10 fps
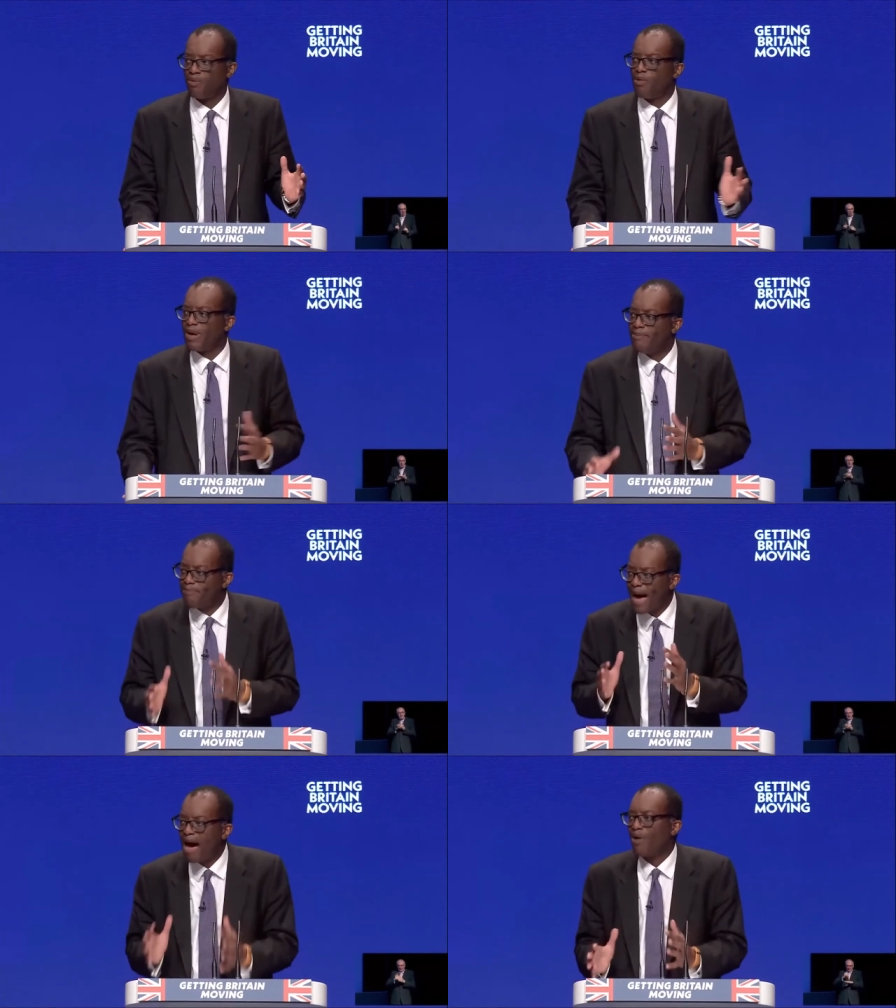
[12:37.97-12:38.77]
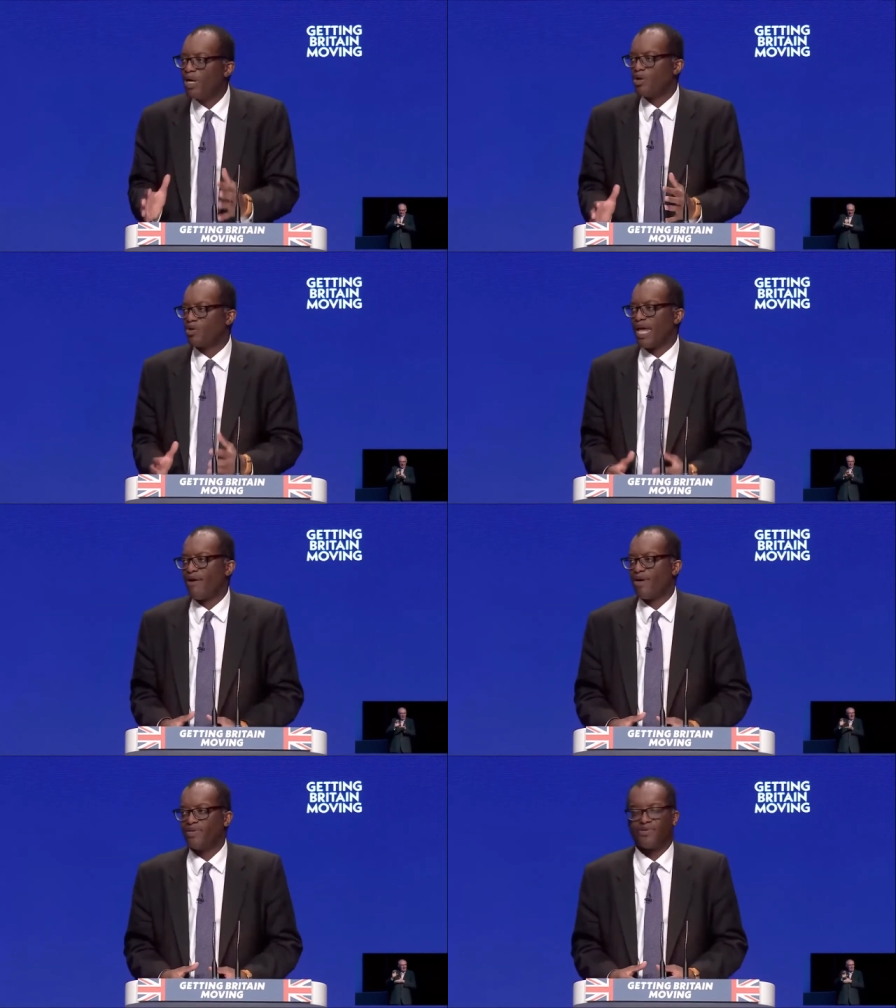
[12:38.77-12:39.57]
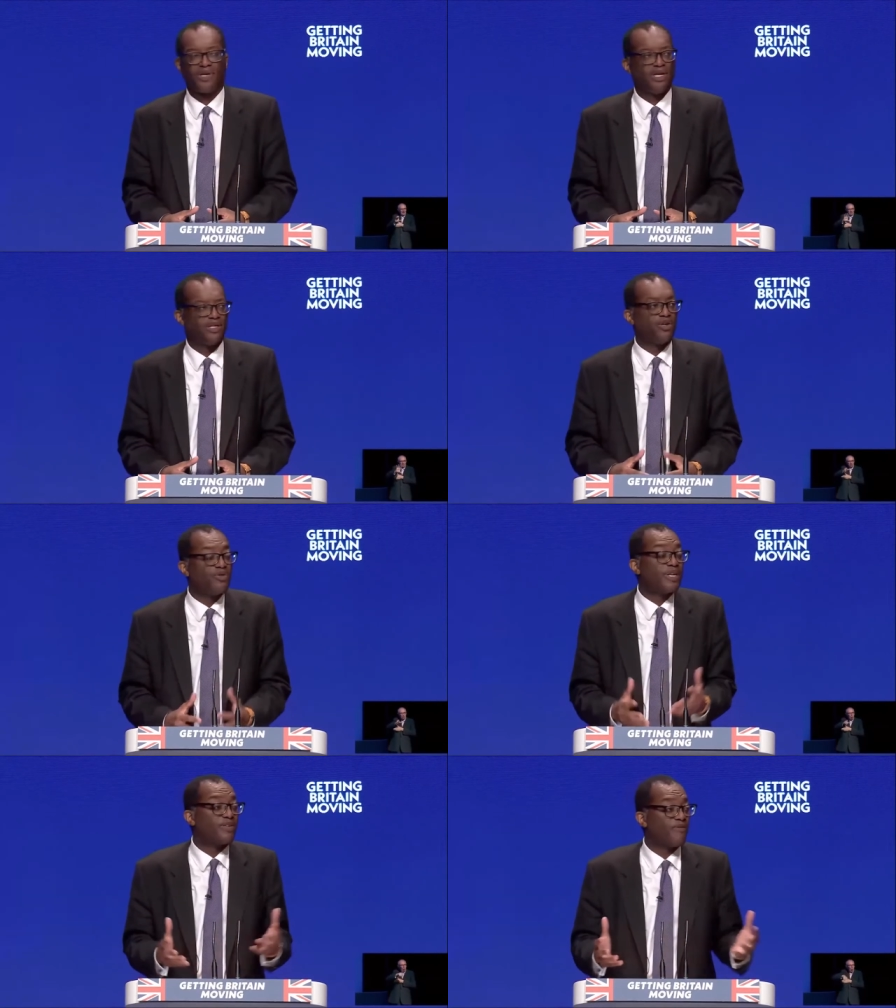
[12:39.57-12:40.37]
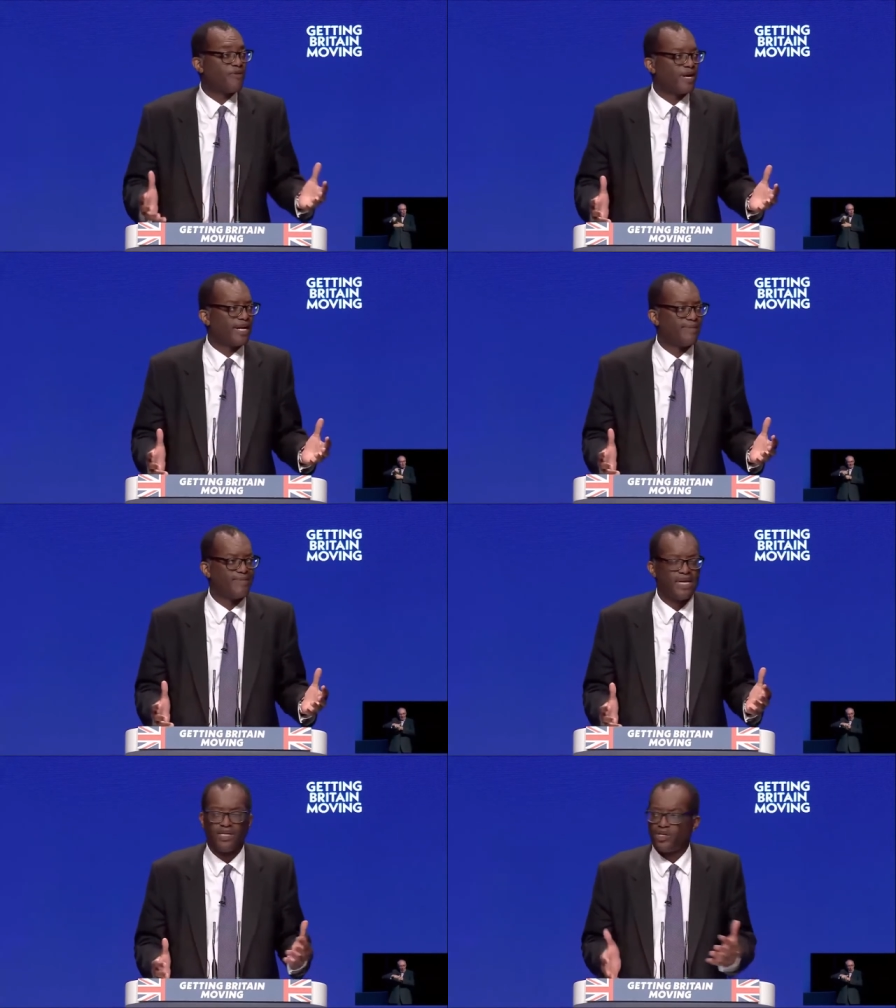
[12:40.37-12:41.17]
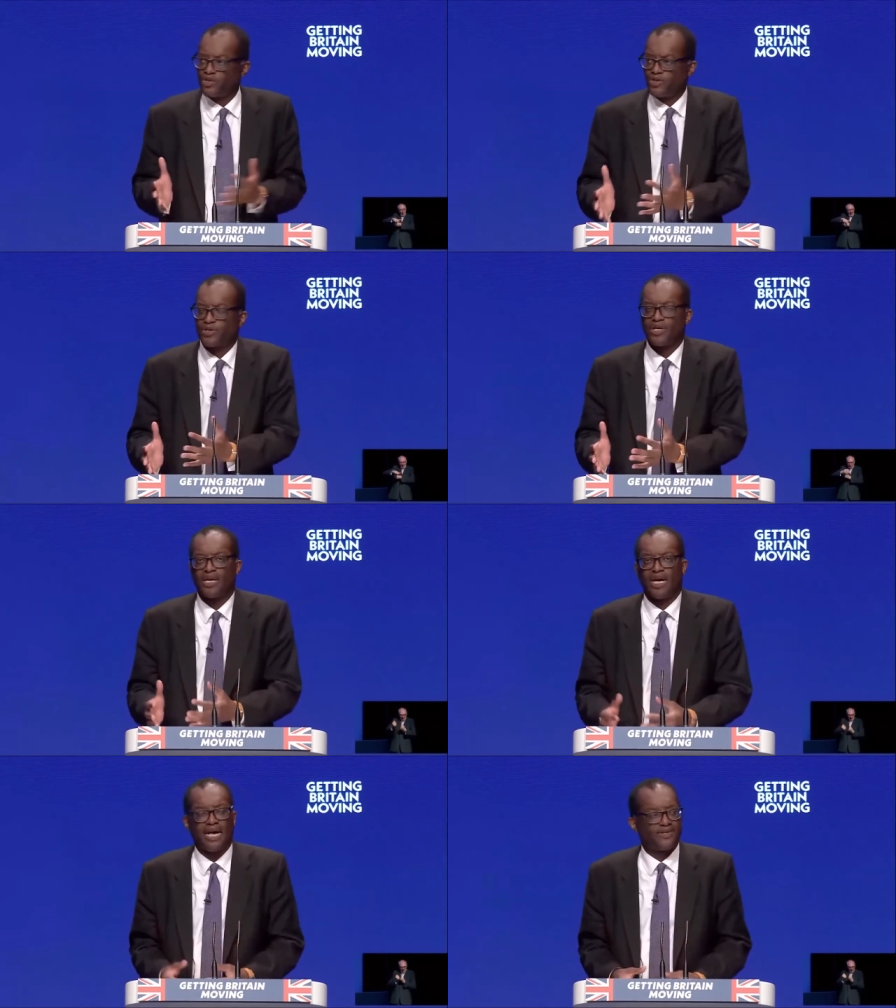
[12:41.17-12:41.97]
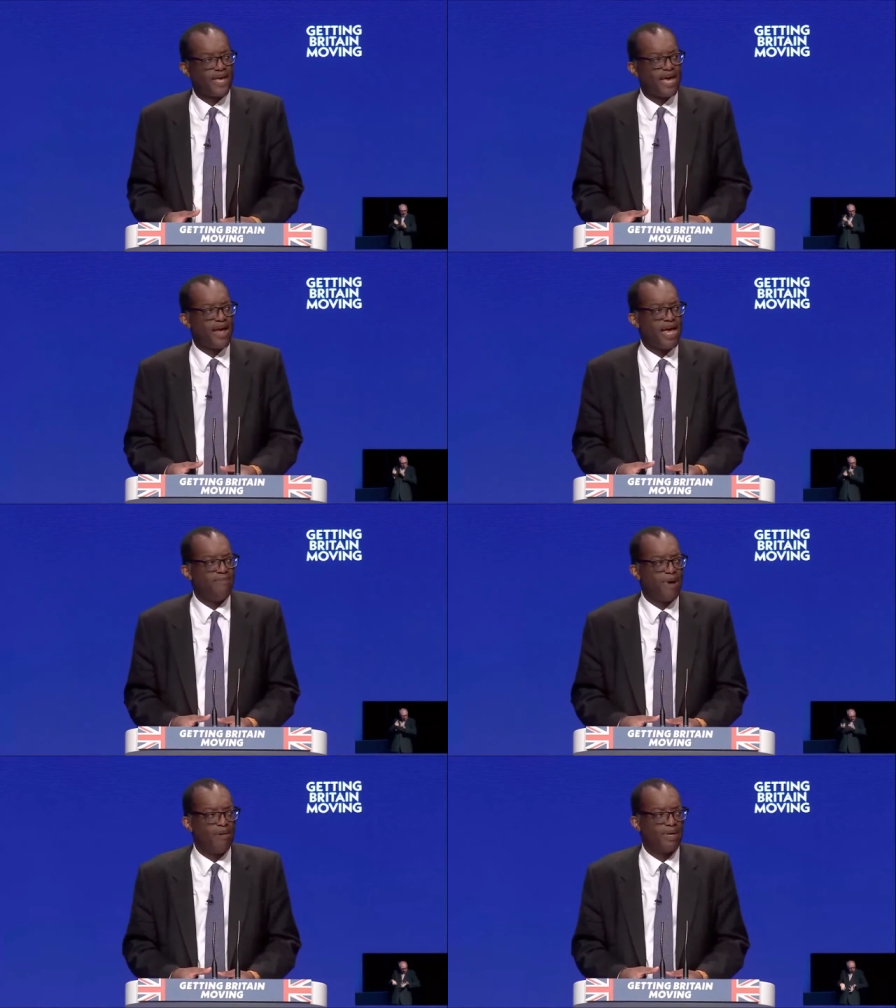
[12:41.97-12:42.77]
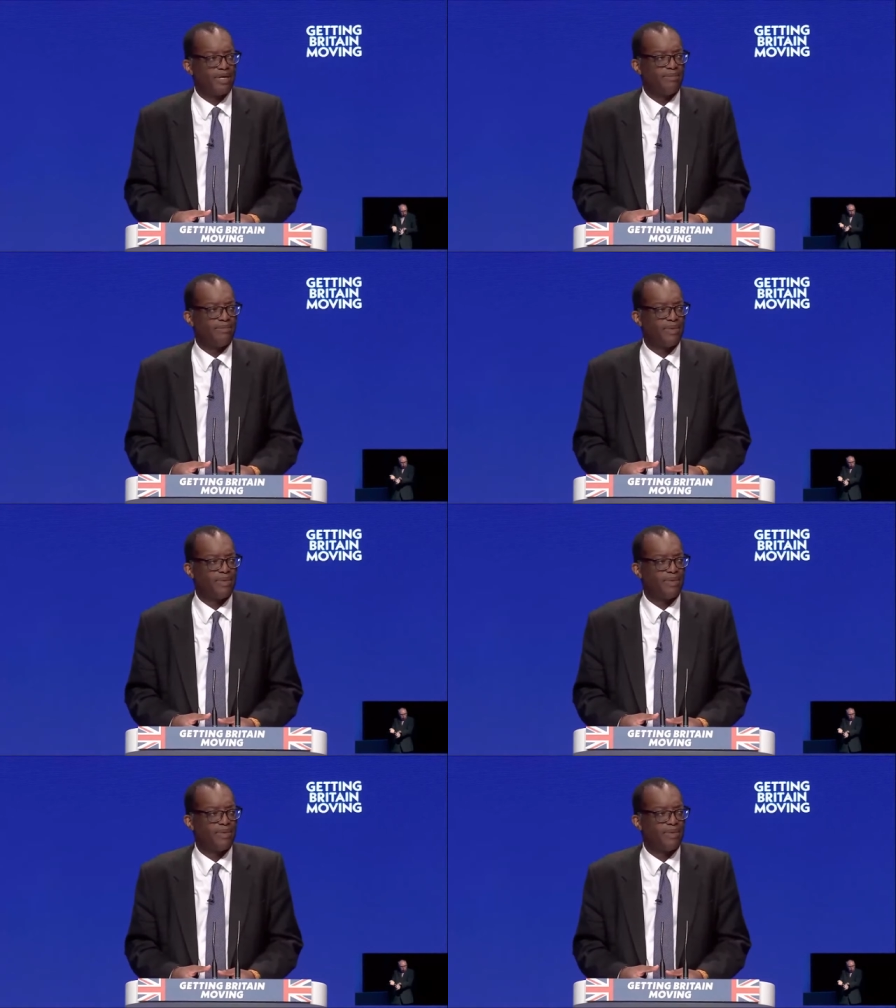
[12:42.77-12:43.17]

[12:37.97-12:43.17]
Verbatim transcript: We will empower local areas to do things differently, just as here in Birmingham.